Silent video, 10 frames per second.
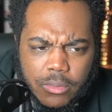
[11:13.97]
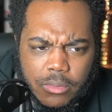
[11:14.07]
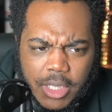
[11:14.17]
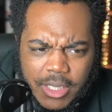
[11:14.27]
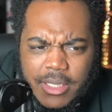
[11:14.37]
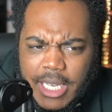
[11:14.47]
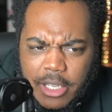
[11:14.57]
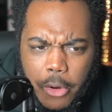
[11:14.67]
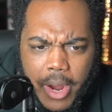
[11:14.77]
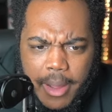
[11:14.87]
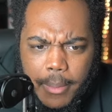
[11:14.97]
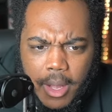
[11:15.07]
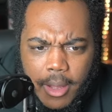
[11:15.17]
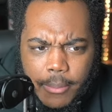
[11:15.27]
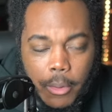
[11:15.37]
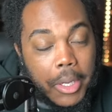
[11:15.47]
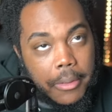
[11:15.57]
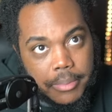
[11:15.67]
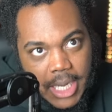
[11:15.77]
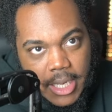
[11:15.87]
This looks like the grandmom. Well,
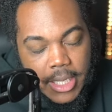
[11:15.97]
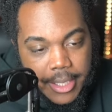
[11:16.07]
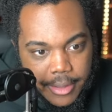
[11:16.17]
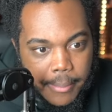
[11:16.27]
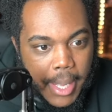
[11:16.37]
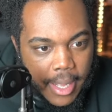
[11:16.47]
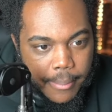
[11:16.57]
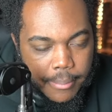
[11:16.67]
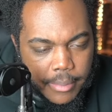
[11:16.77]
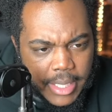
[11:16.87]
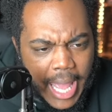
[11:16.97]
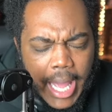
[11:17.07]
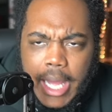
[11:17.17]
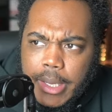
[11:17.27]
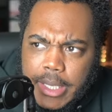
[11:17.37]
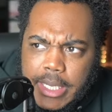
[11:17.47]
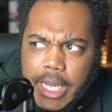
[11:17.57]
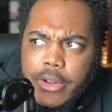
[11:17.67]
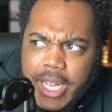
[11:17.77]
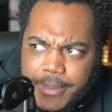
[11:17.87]
technically the mom. uh,
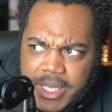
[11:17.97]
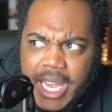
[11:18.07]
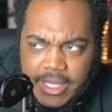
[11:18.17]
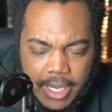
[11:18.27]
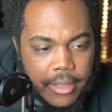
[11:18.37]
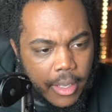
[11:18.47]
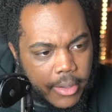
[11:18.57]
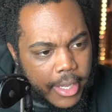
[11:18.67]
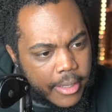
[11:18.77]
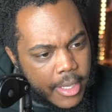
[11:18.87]
her name is Kato. Okay.